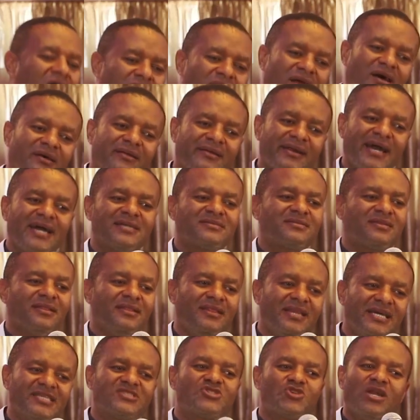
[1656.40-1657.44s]
tolerate
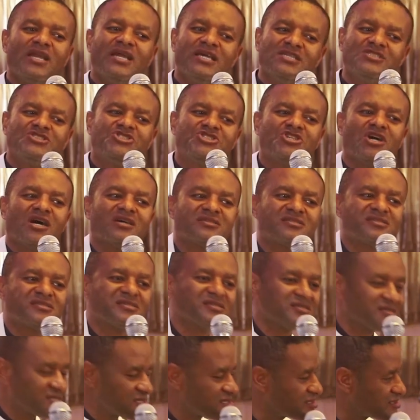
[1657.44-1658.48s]
little
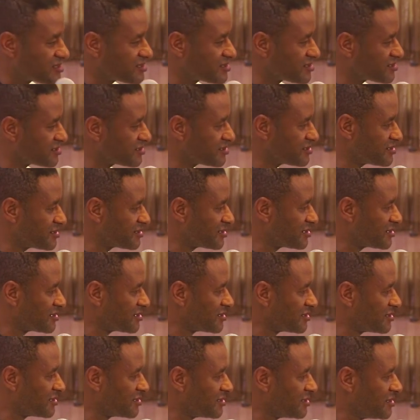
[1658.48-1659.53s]
injustice,
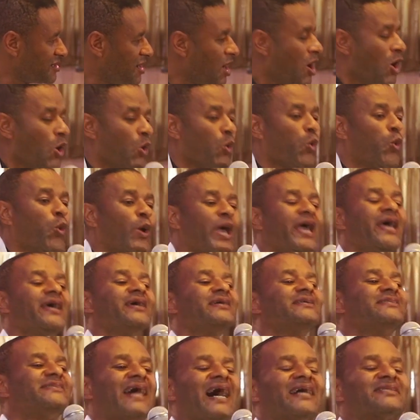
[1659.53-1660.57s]

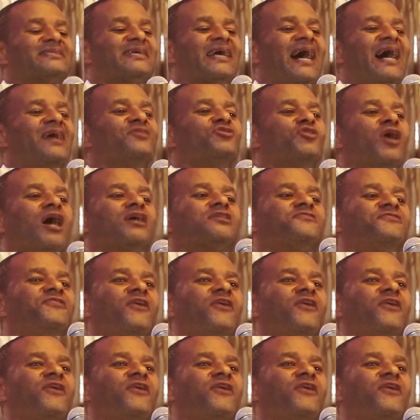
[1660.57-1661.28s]
we that cannot